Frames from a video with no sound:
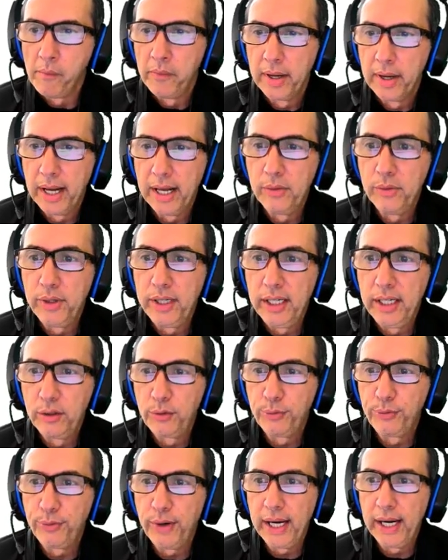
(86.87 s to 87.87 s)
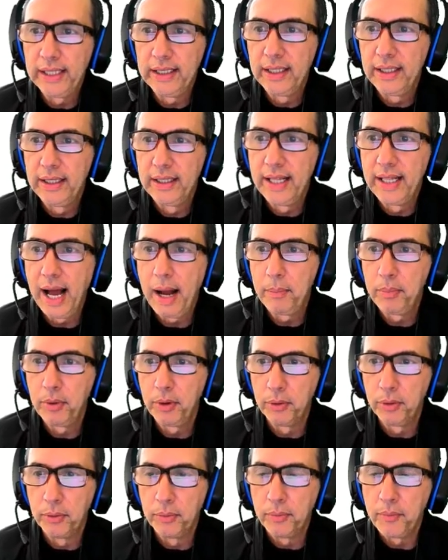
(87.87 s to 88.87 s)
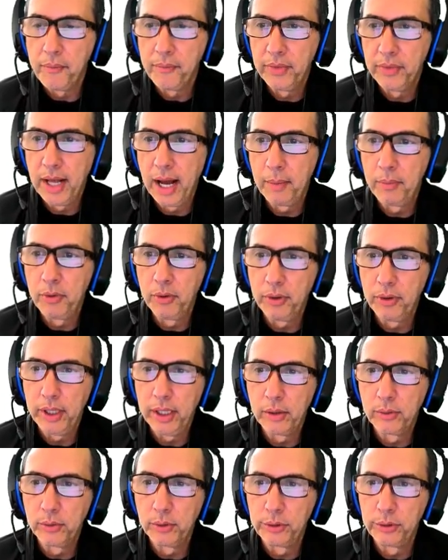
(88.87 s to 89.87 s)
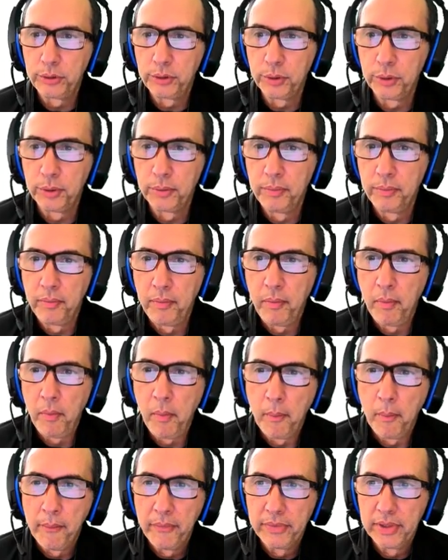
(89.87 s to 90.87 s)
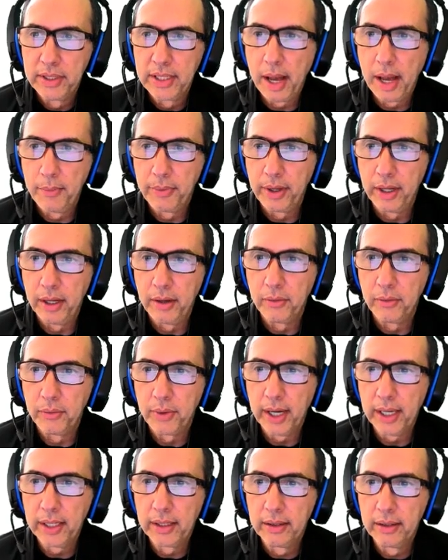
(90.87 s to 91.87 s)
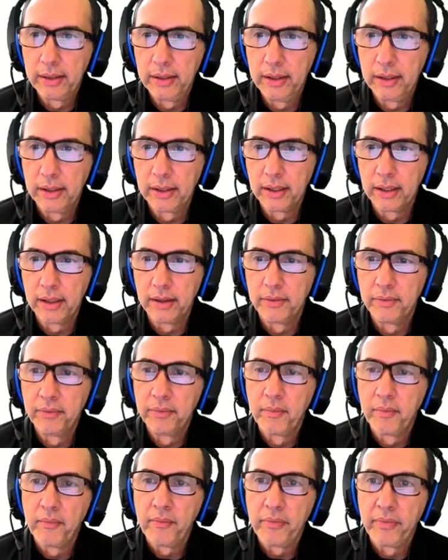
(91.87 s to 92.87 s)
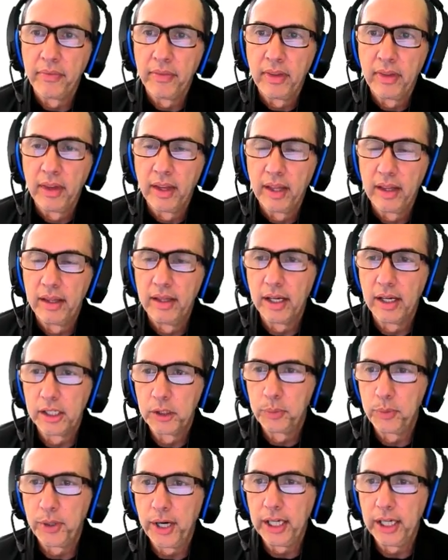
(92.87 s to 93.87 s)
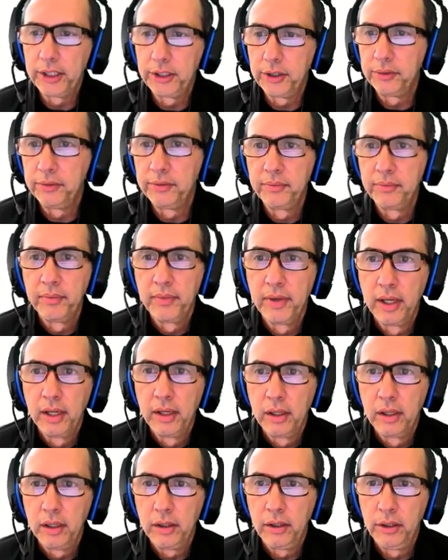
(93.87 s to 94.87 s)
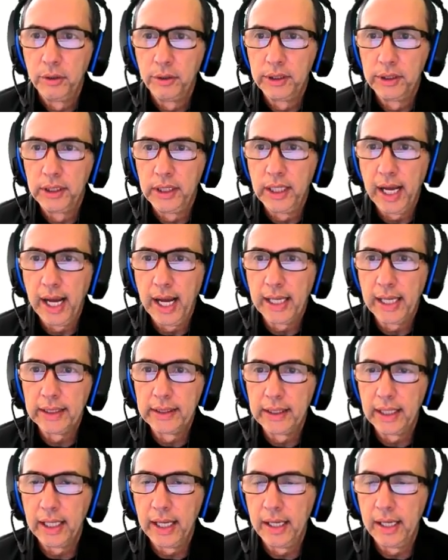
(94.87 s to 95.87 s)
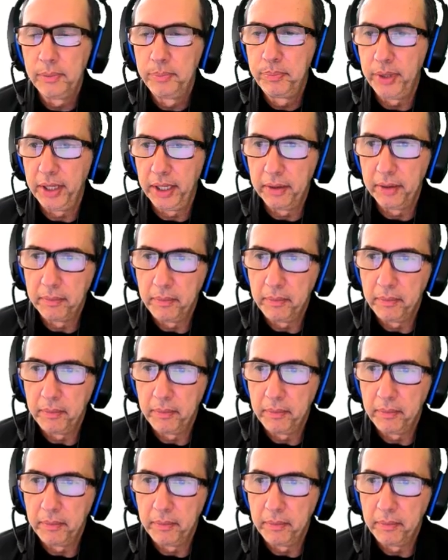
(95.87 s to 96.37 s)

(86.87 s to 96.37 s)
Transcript: and we need to find w. W equals to something, right? The expression using S and P.